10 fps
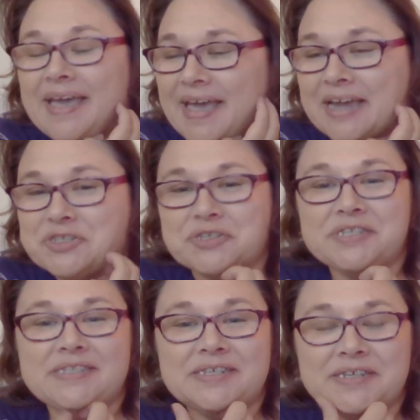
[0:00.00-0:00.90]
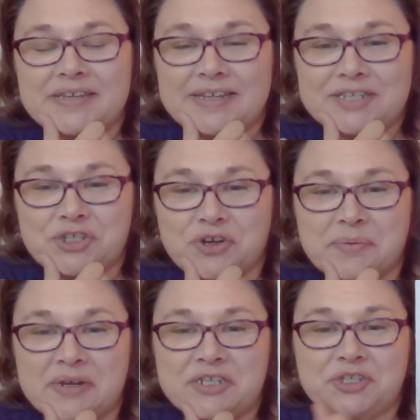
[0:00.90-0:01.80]
Actually, it's the
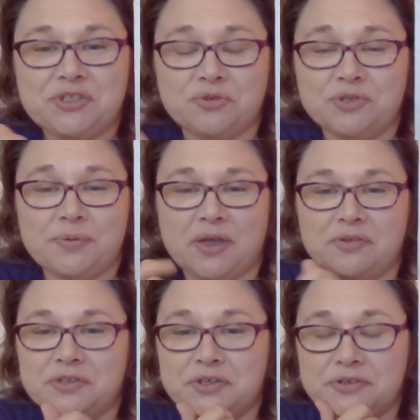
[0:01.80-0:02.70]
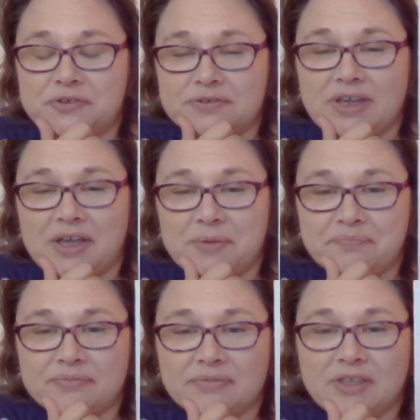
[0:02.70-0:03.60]
Instagrammer I just told you about earlier,
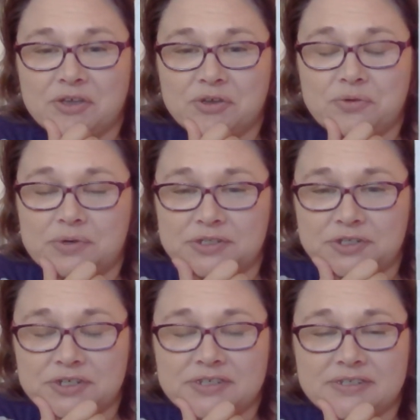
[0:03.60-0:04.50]
Quilt Nook